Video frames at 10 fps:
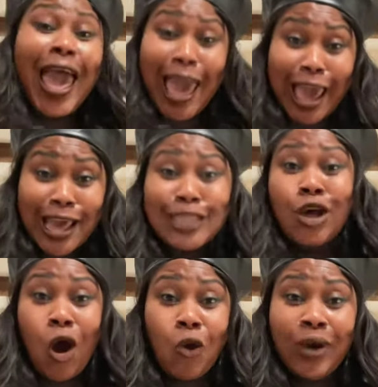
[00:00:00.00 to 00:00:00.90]
as
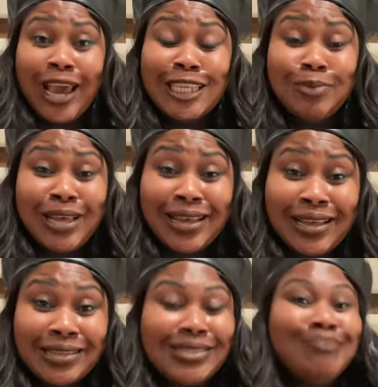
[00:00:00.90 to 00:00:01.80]
always
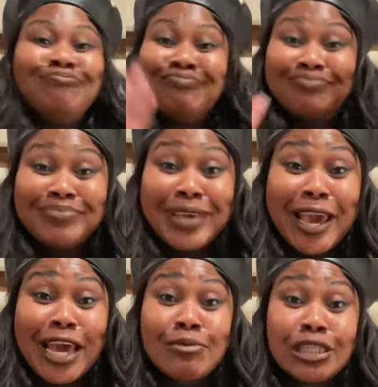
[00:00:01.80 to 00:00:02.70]
because
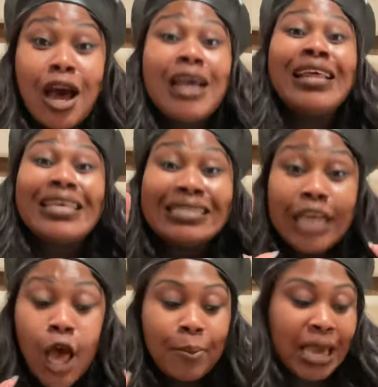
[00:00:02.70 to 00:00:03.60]
Amazon is
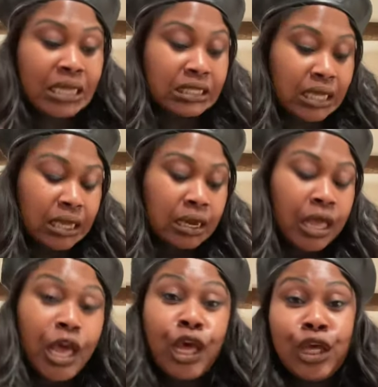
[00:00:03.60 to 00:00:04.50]
amazing.
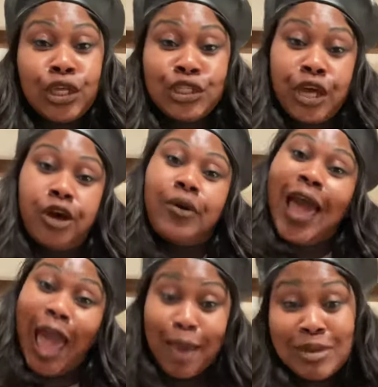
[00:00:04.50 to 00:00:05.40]
So
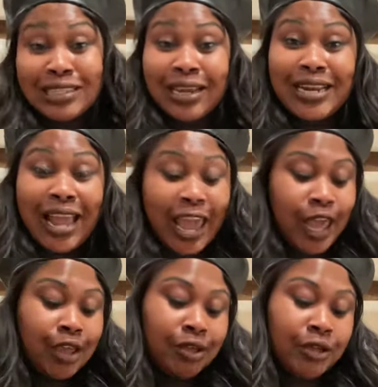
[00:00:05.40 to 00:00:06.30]
happy
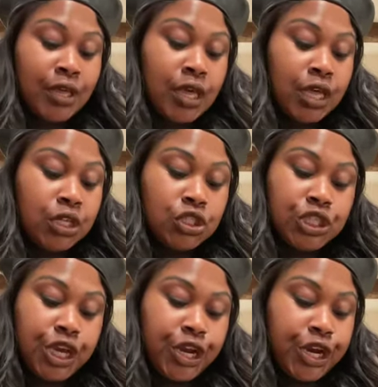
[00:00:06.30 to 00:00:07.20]
Sunday.
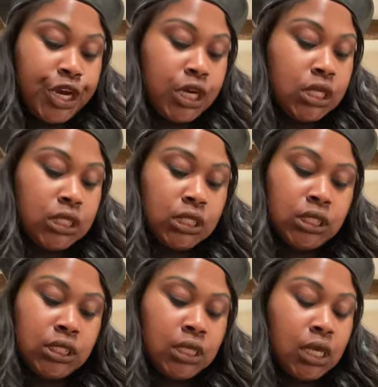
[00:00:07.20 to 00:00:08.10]

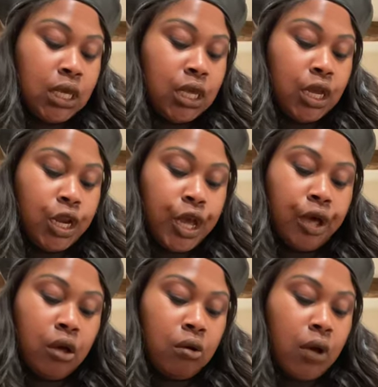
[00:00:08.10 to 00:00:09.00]
Cheers. You
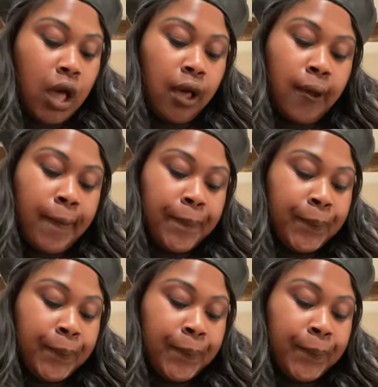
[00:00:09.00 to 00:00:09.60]
know, um,